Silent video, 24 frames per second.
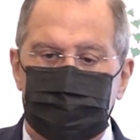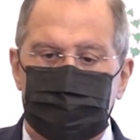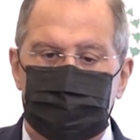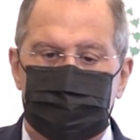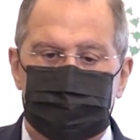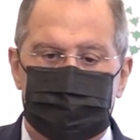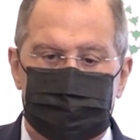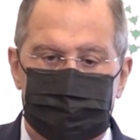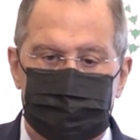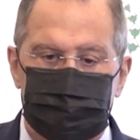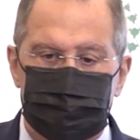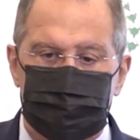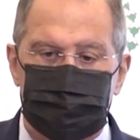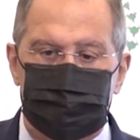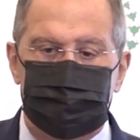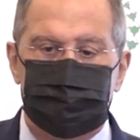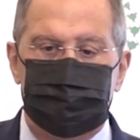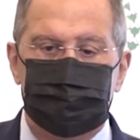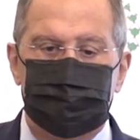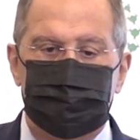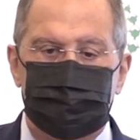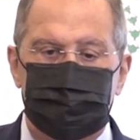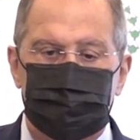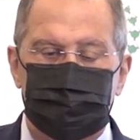
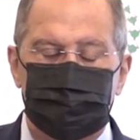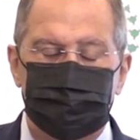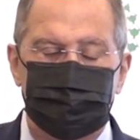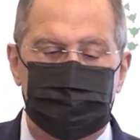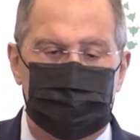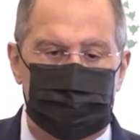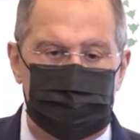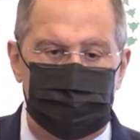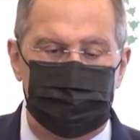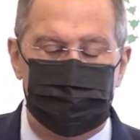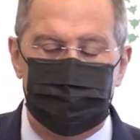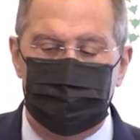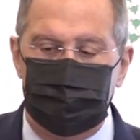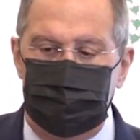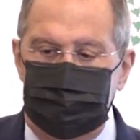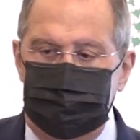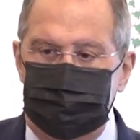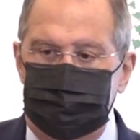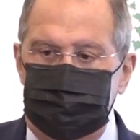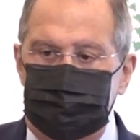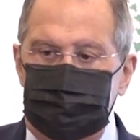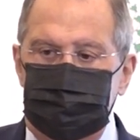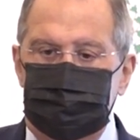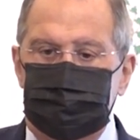leaders, military
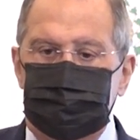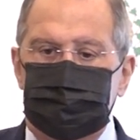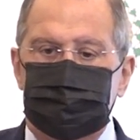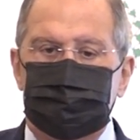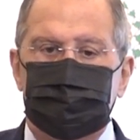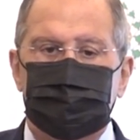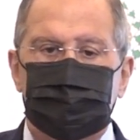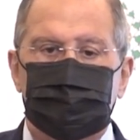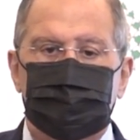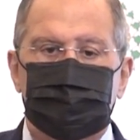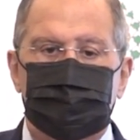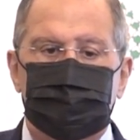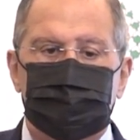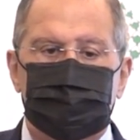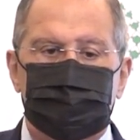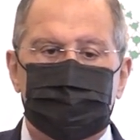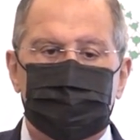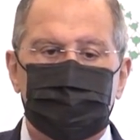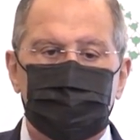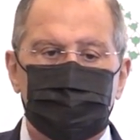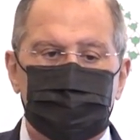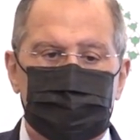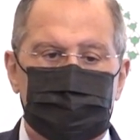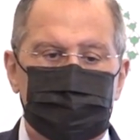leaders,
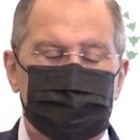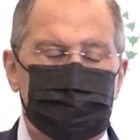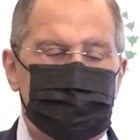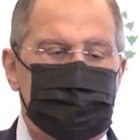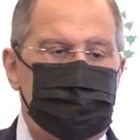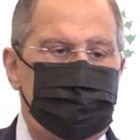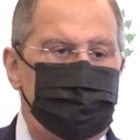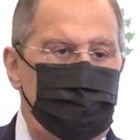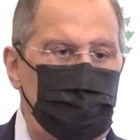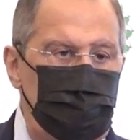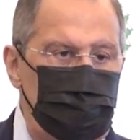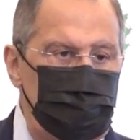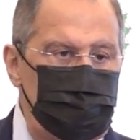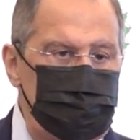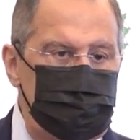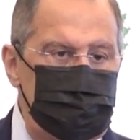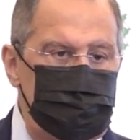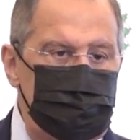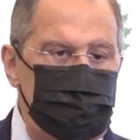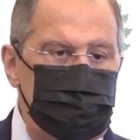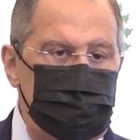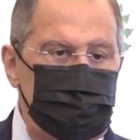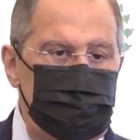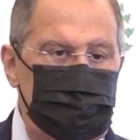we
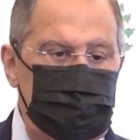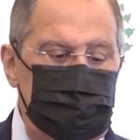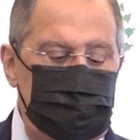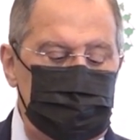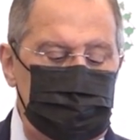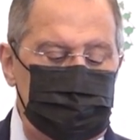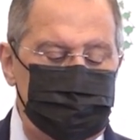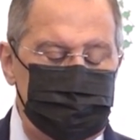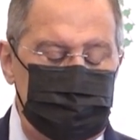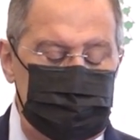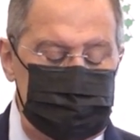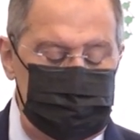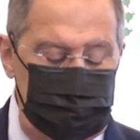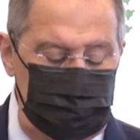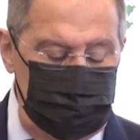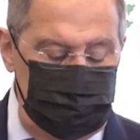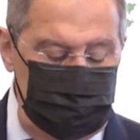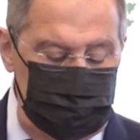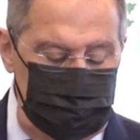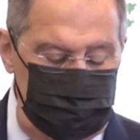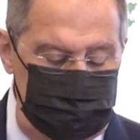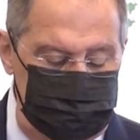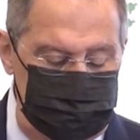promote the position